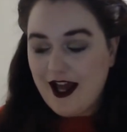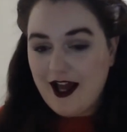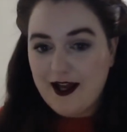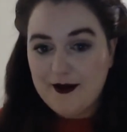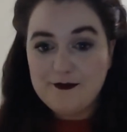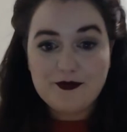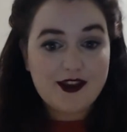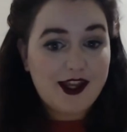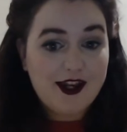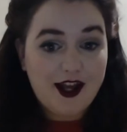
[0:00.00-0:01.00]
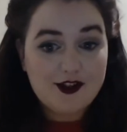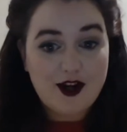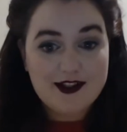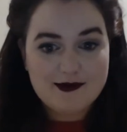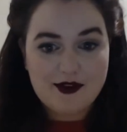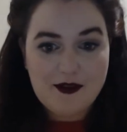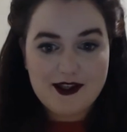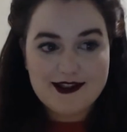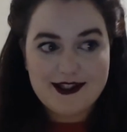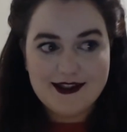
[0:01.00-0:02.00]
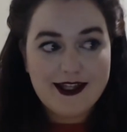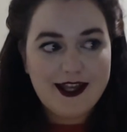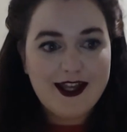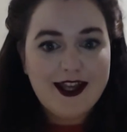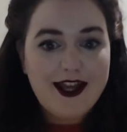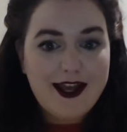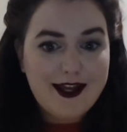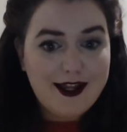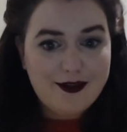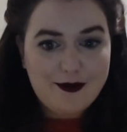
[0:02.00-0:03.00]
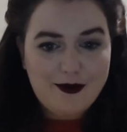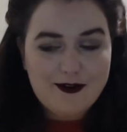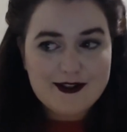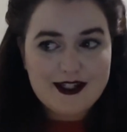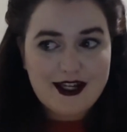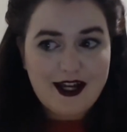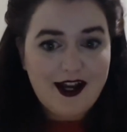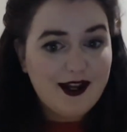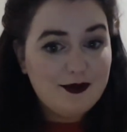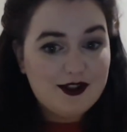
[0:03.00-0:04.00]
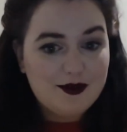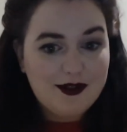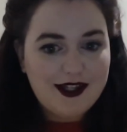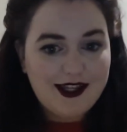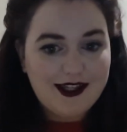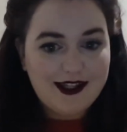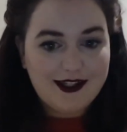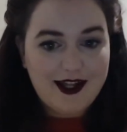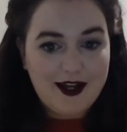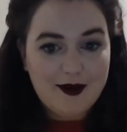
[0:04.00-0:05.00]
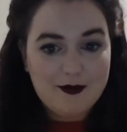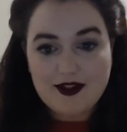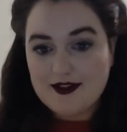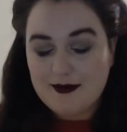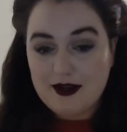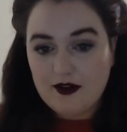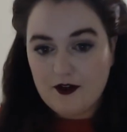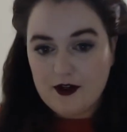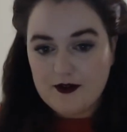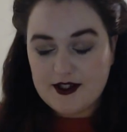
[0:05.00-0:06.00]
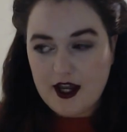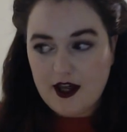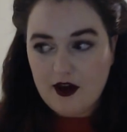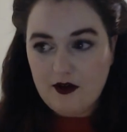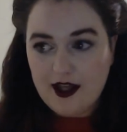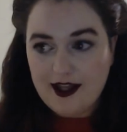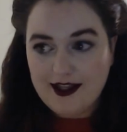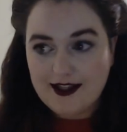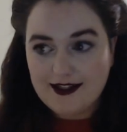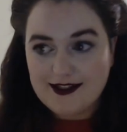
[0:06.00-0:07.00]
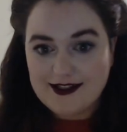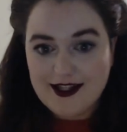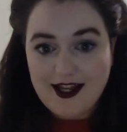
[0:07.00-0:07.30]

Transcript: and I tried some of the things in there and I thought I would do it again because I'm making videos now and